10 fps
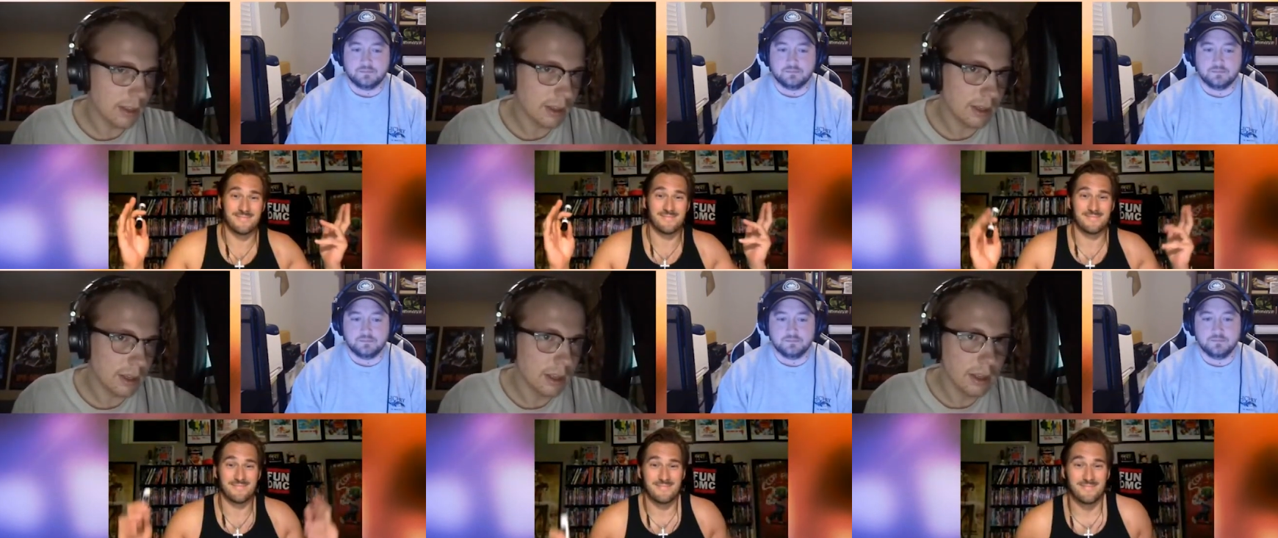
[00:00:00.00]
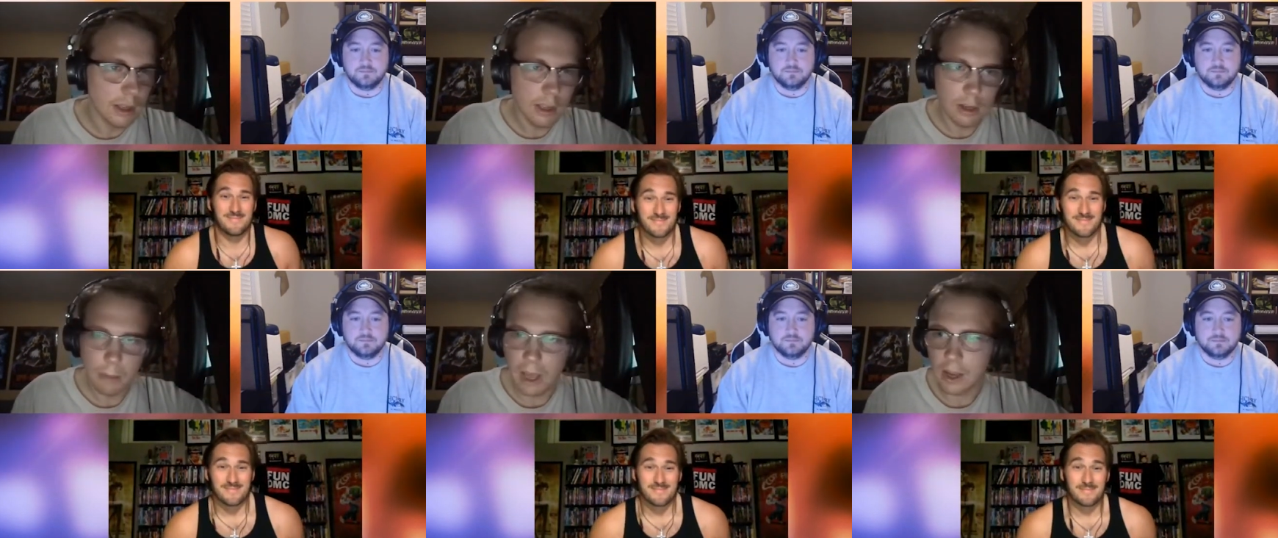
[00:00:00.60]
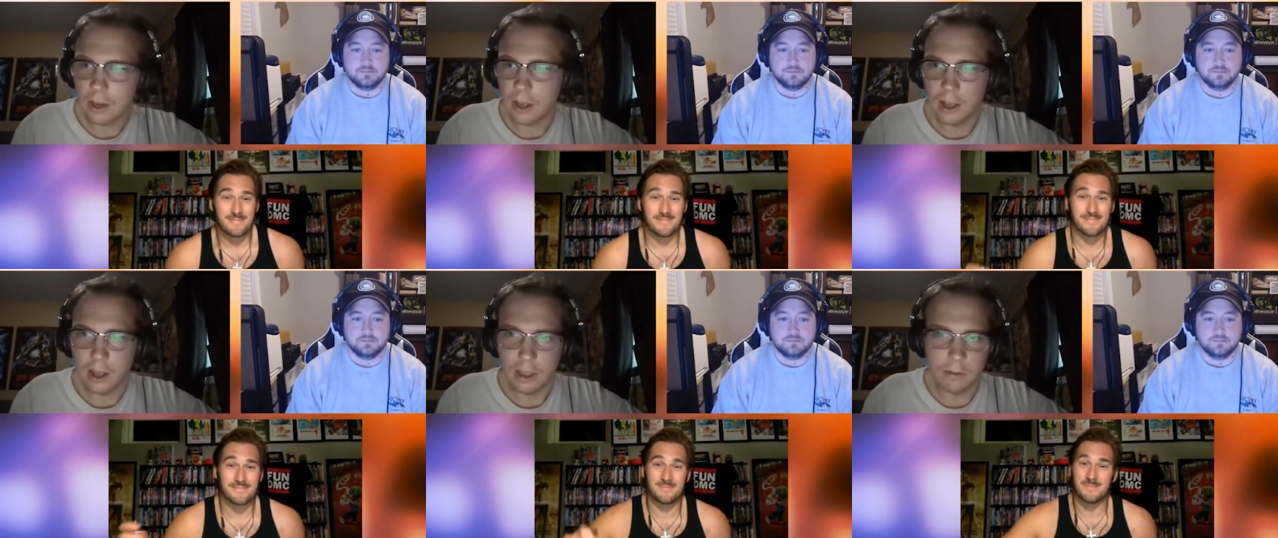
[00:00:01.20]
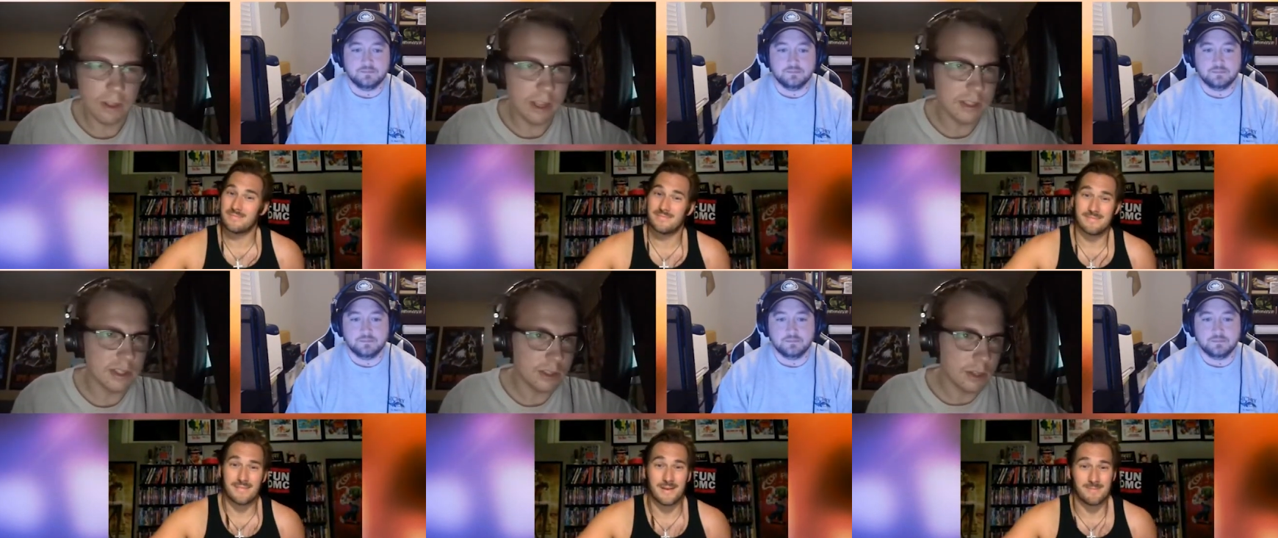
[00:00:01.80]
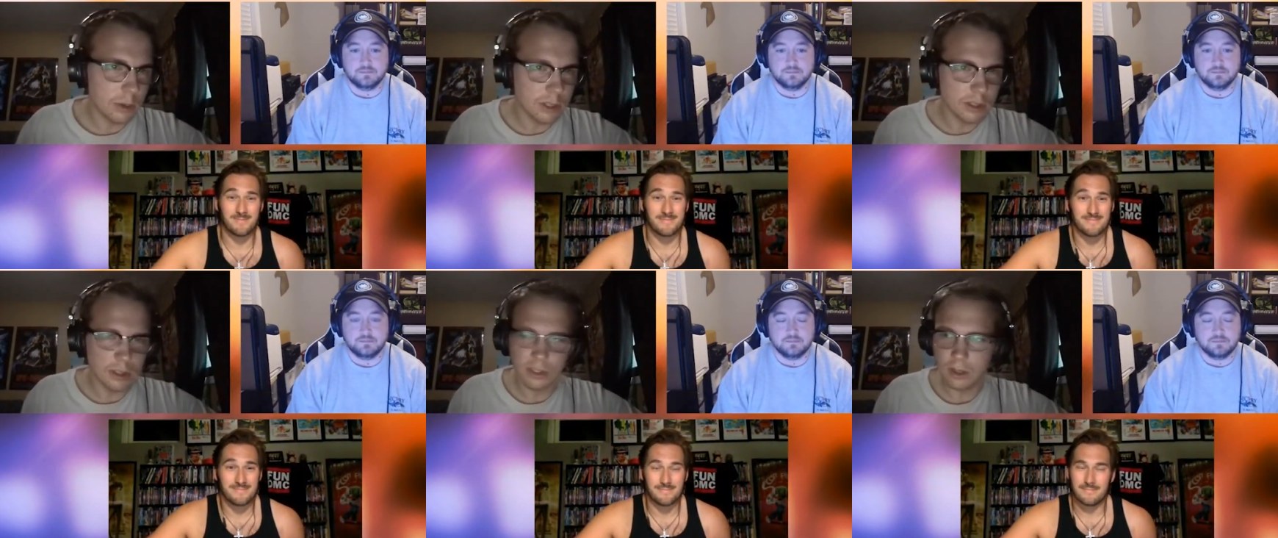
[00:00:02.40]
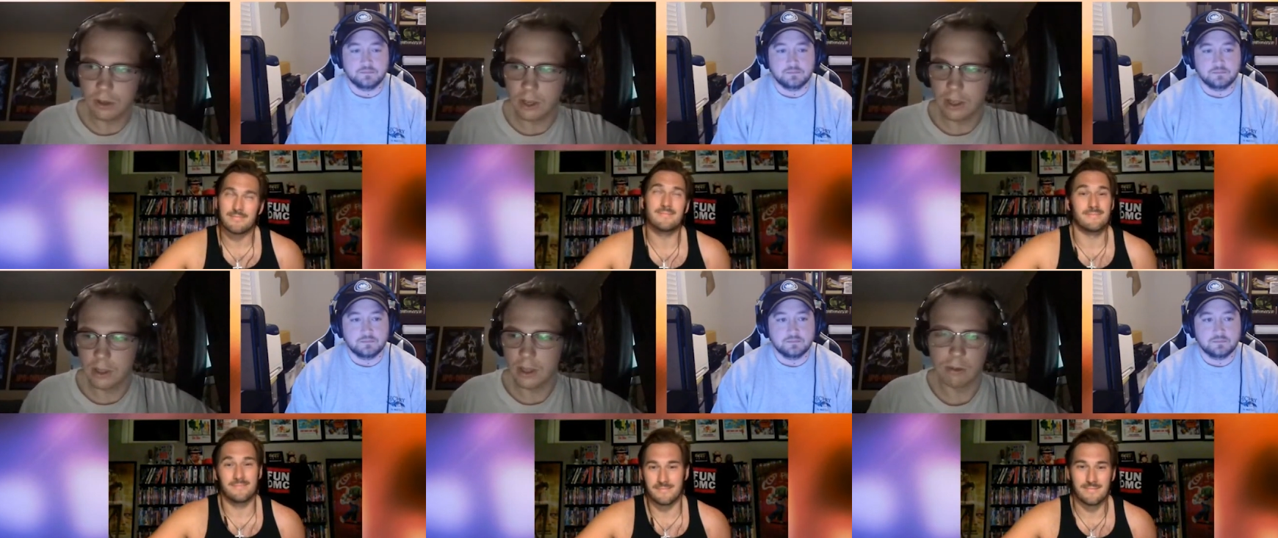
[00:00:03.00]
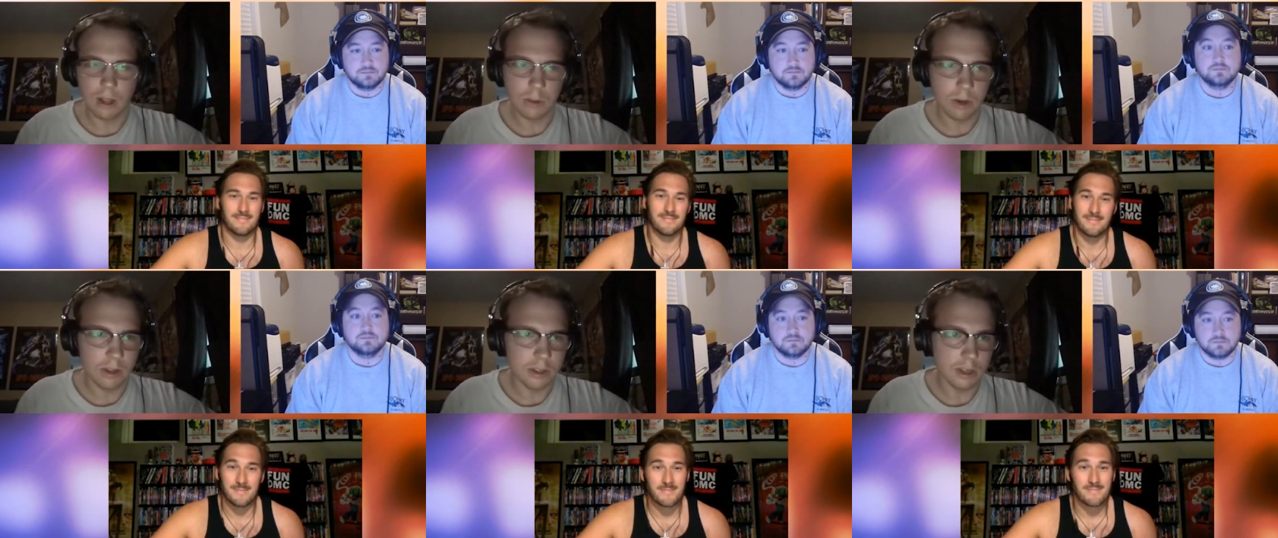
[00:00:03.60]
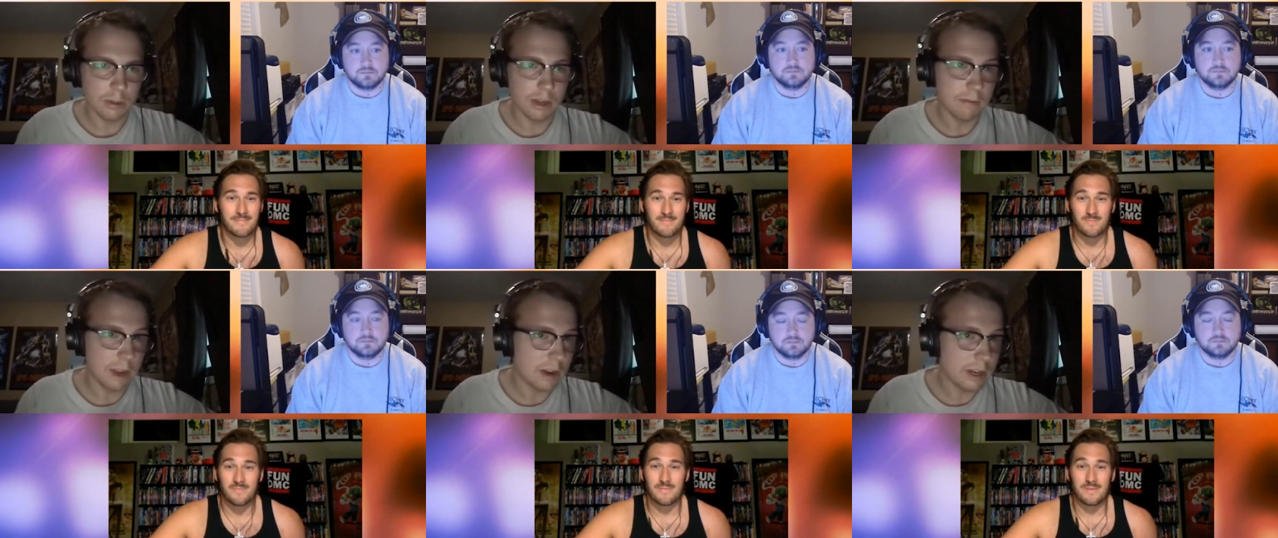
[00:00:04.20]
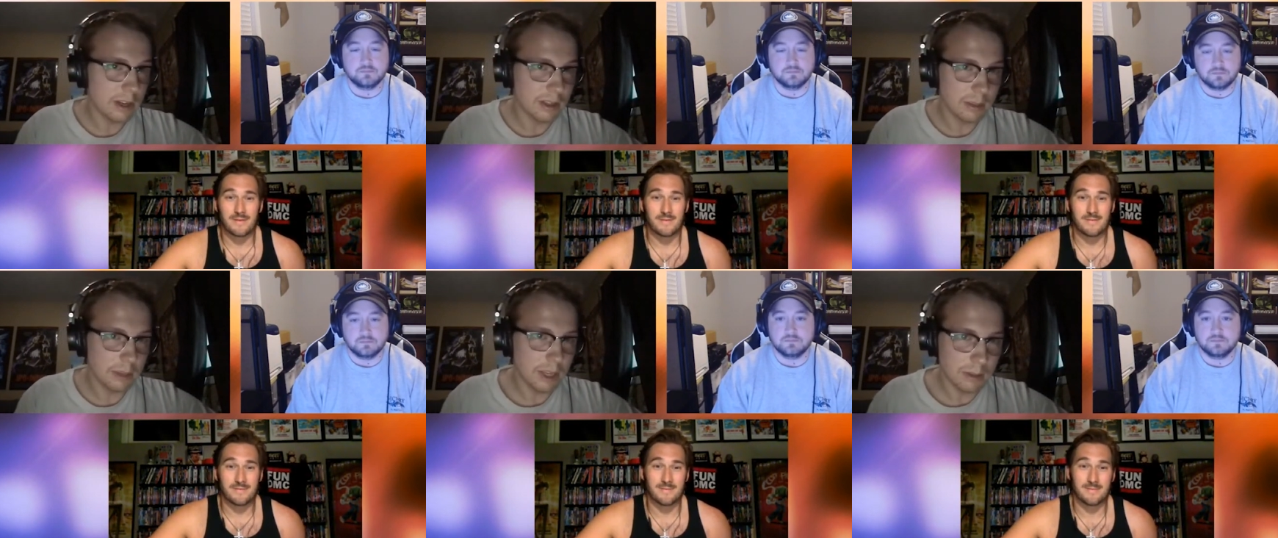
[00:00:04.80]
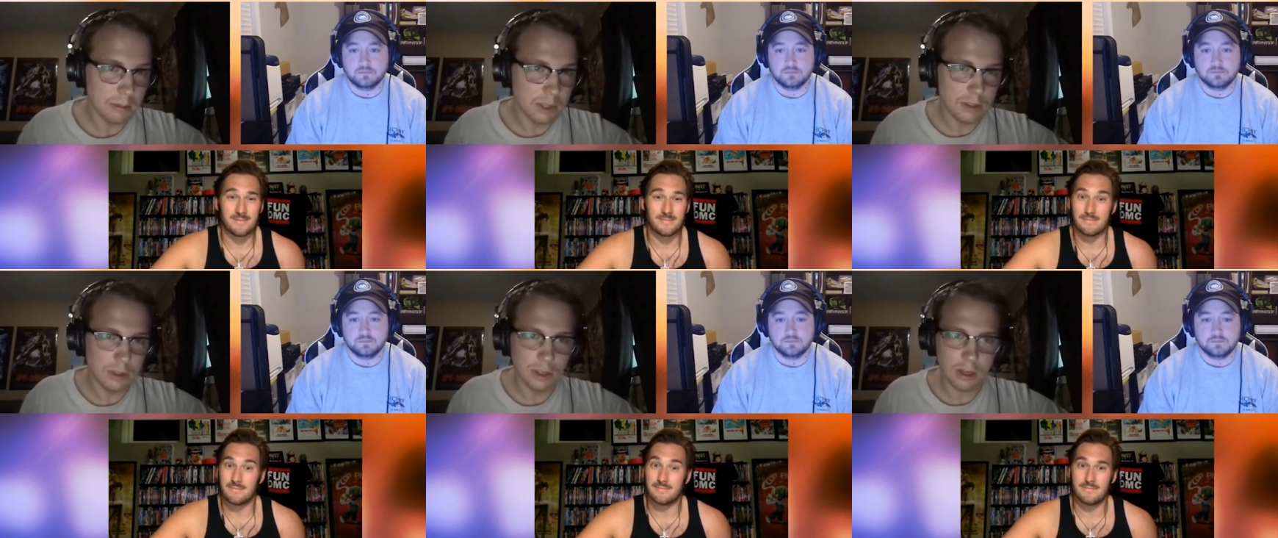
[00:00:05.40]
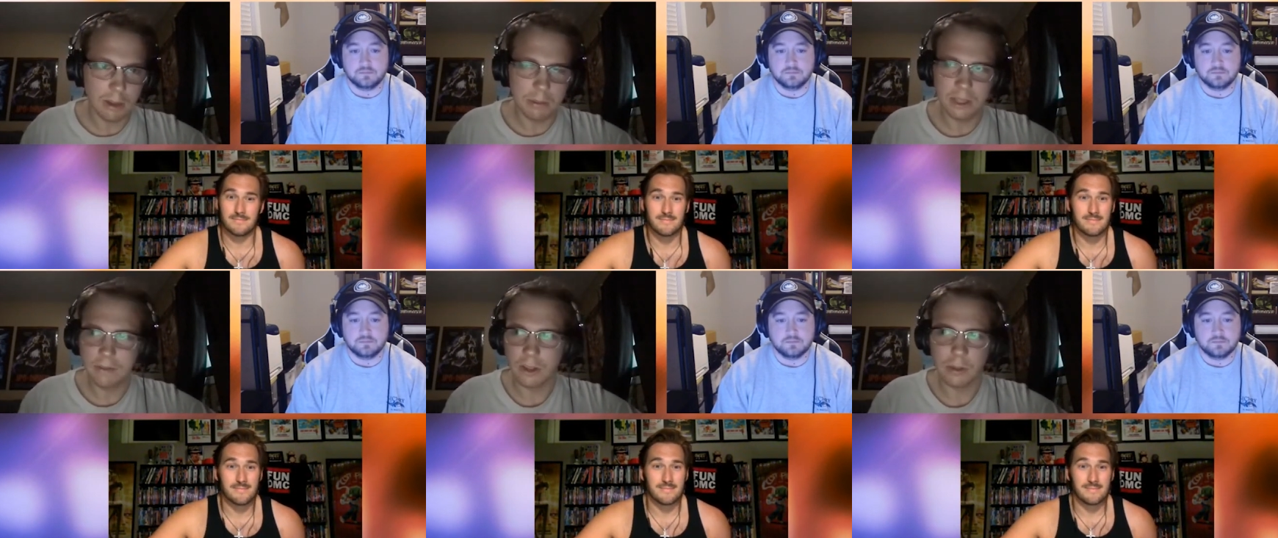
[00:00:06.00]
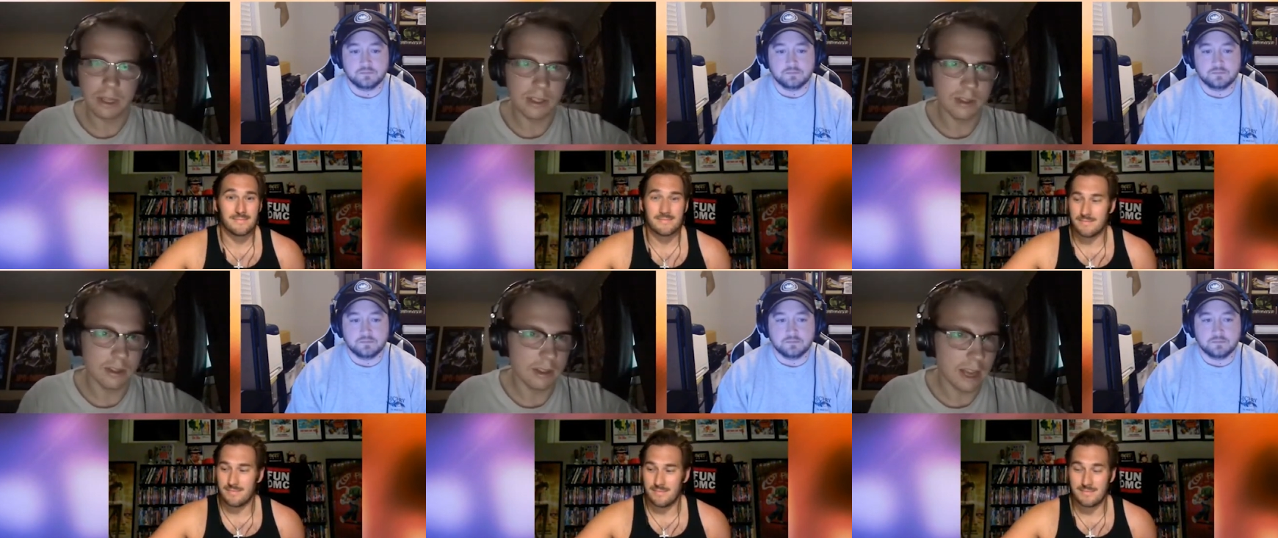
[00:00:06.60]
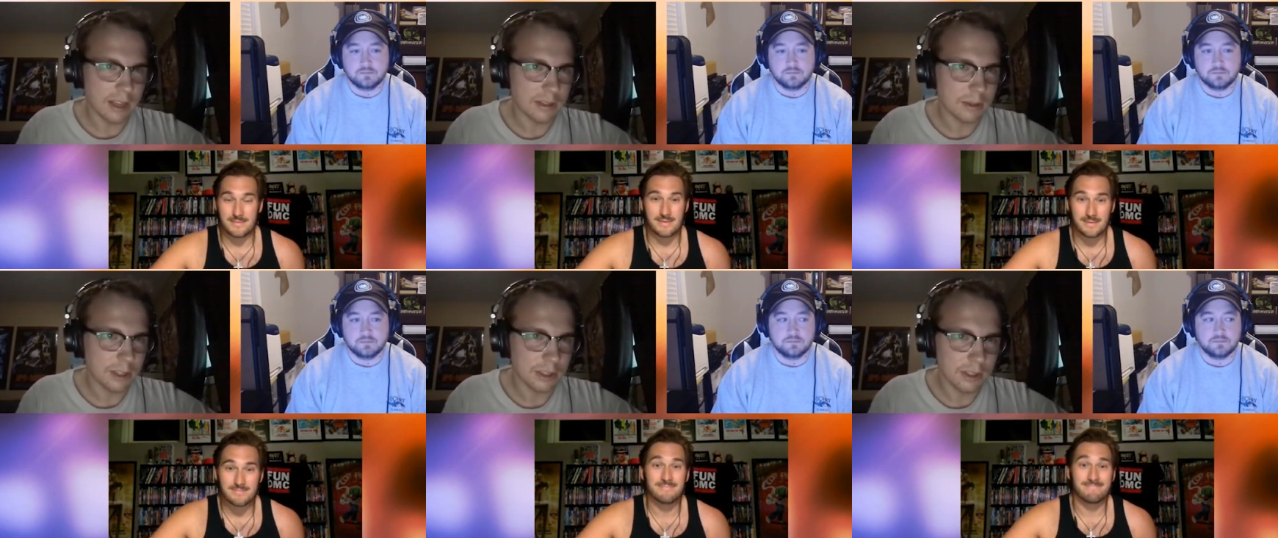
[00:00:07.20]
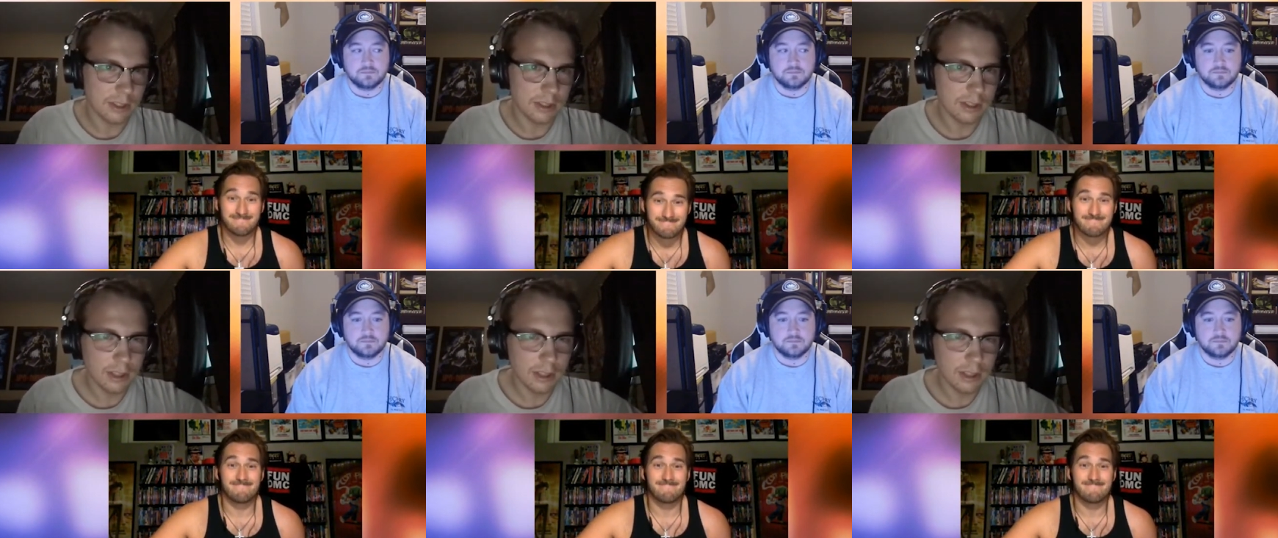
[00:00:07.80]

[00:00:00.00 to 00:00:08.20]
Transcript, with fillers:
Speaker 1: Anthony, you're back. Uh, you faced Tony Durso in round one of the tournament and very nearly beat him. You took him, I believe, all the way to the last question.